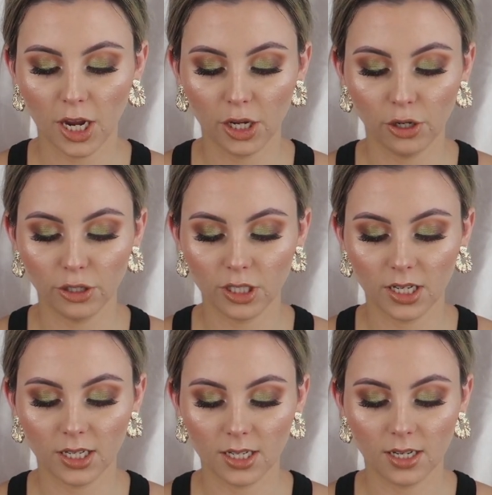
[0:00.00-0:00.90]
I use
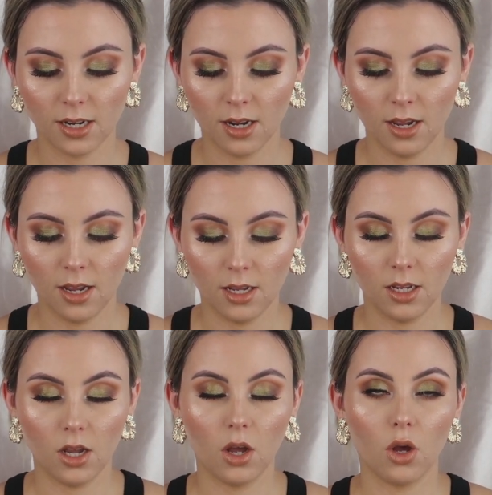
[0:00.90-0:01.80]
it
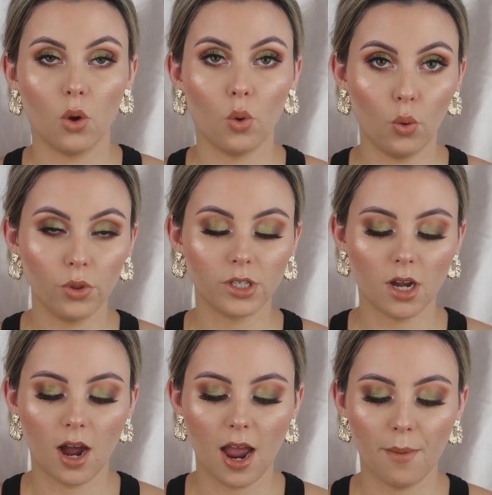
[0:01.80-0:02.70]
all the
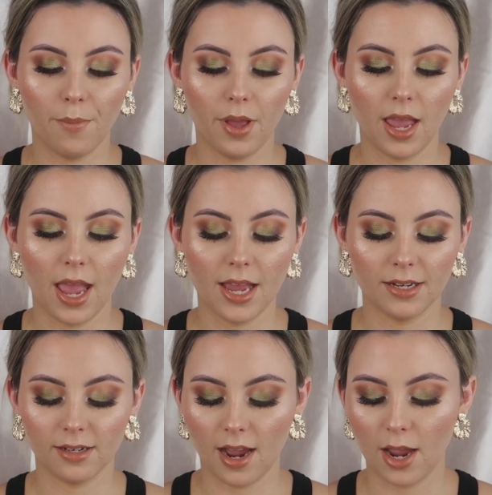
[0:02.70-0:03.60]
time,
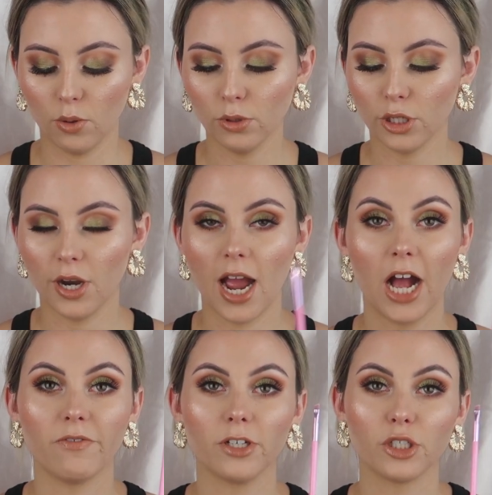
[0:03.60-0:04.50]
and I also
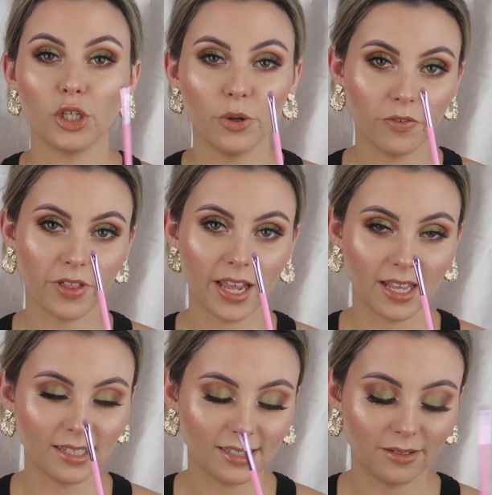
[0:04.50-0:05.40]
have 2 of
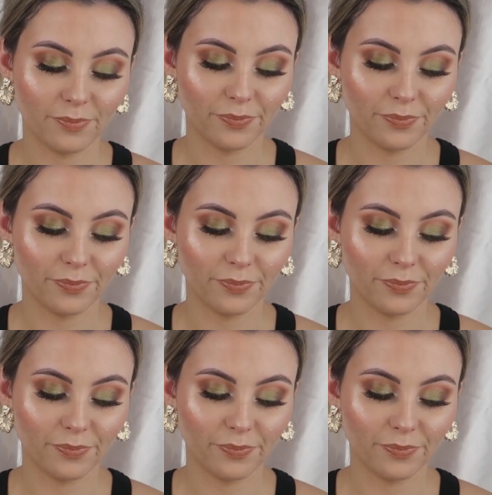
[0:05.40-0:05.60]
these